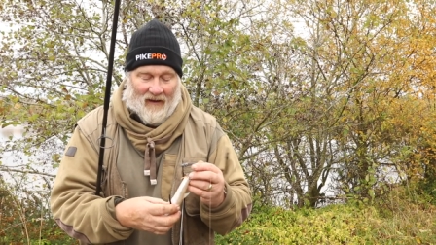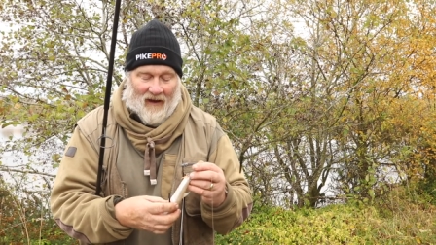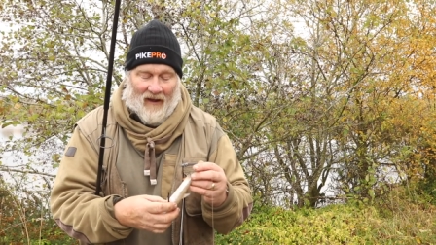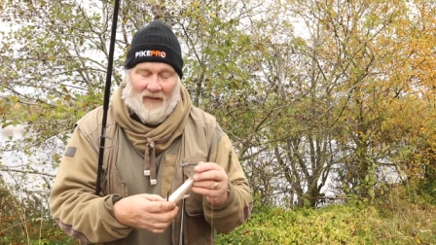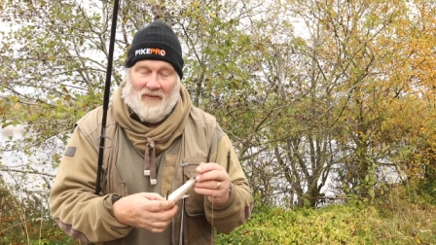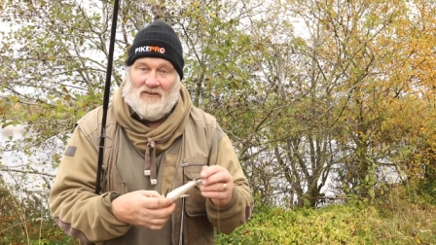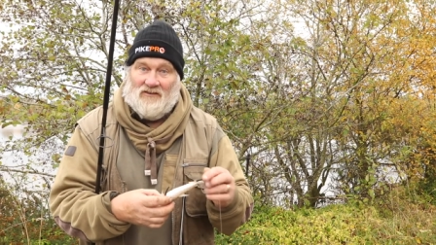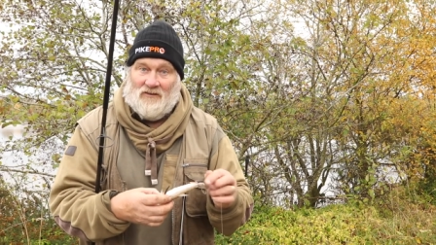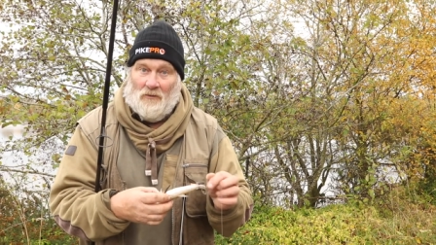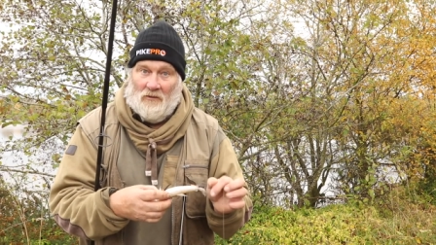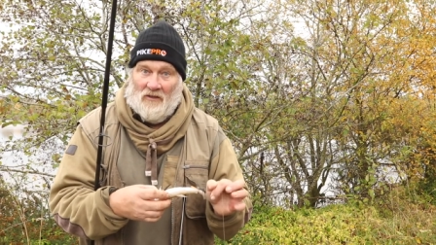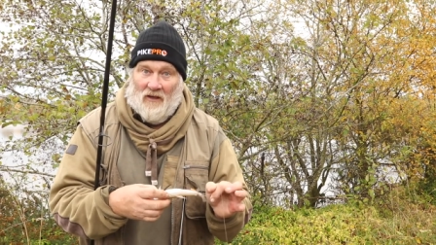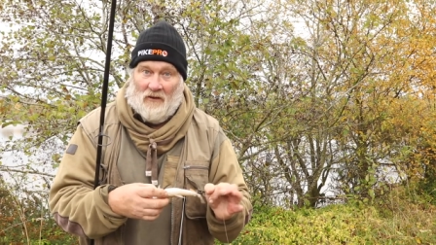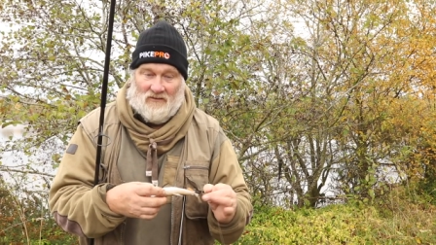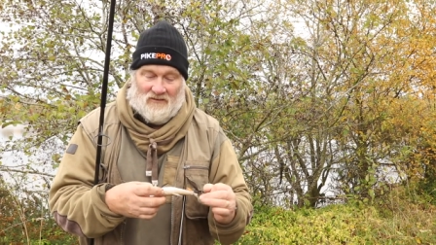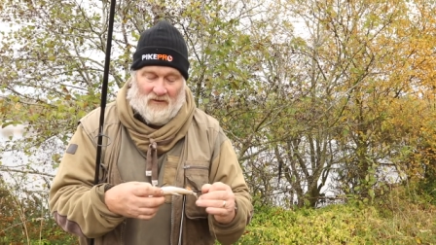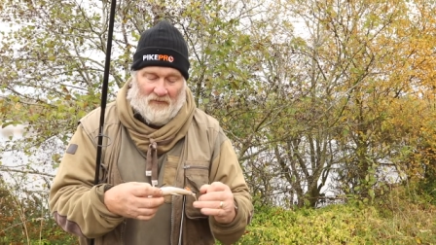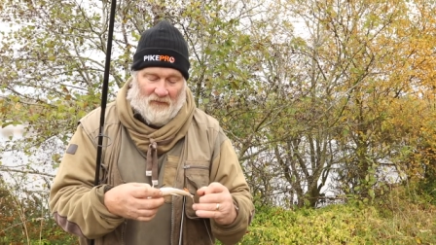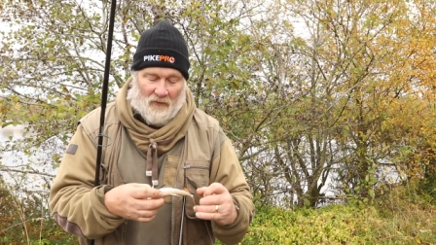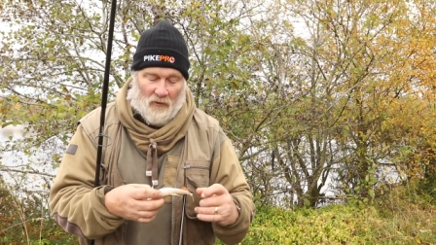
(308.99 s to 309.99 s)
and some of
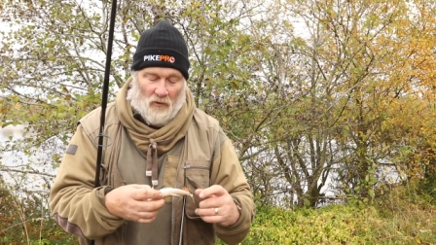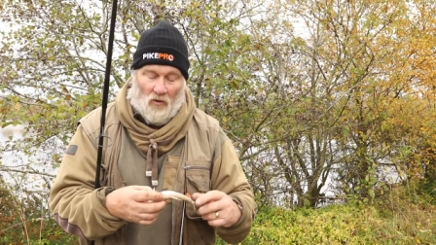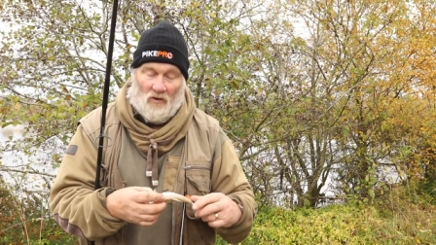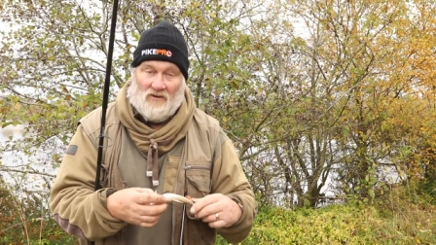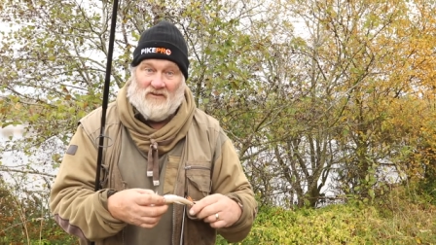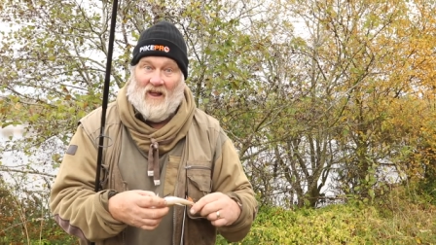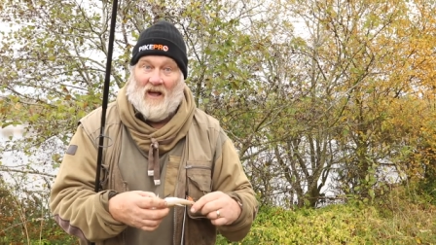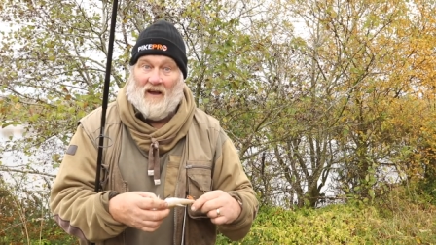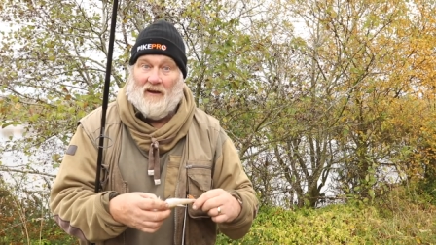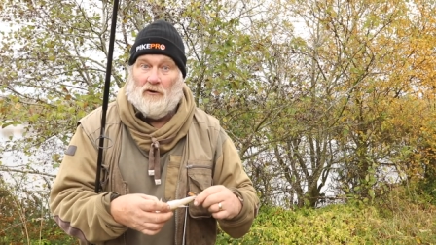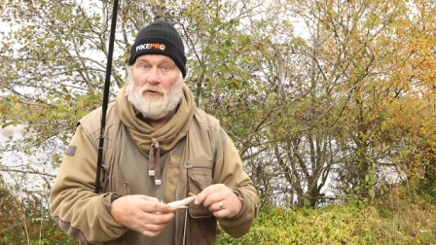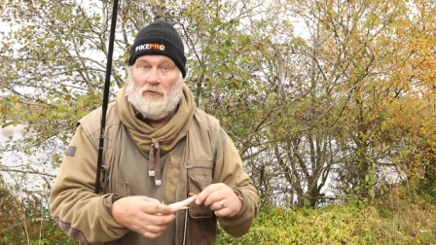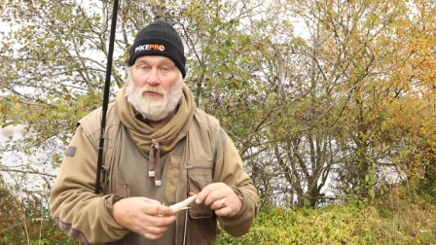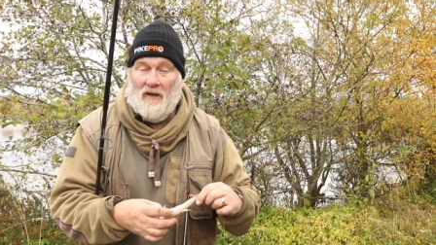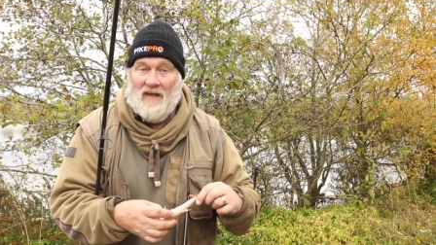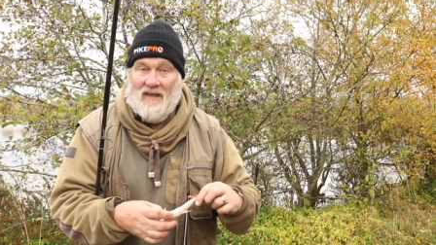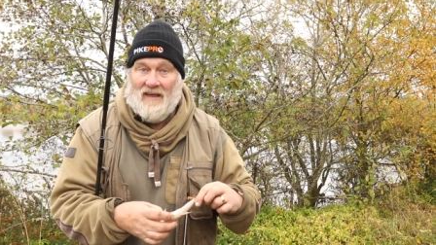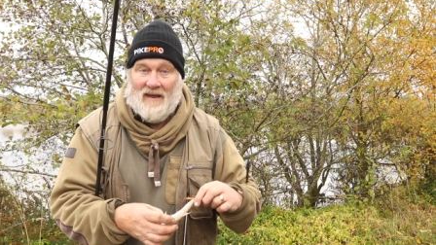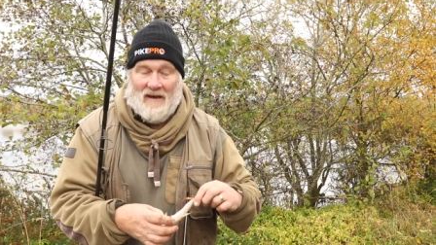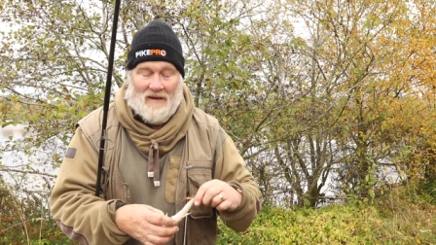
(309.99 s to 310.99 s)
those different colours, like
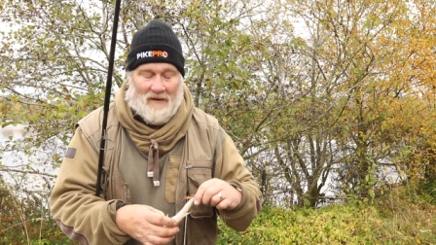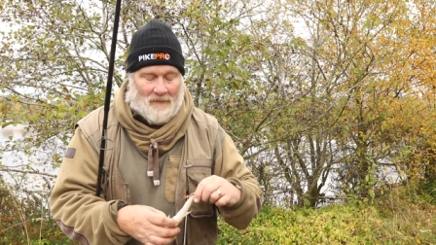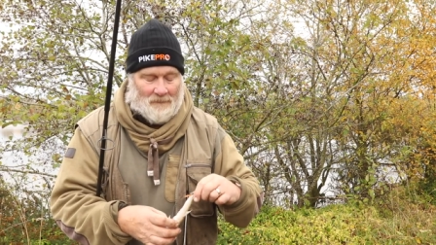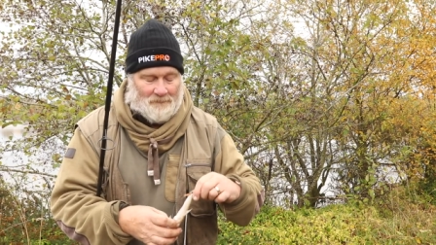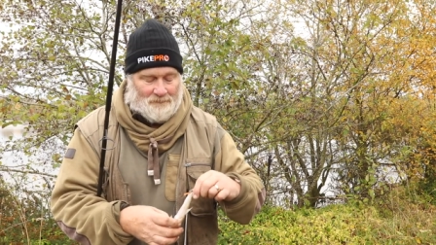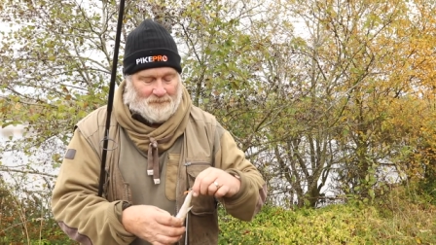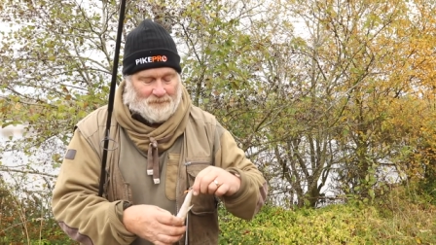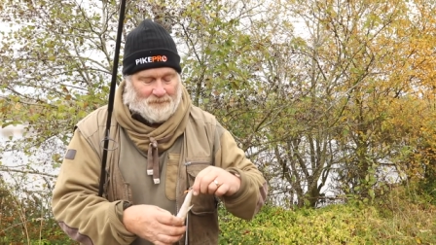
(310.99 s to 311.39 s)
green,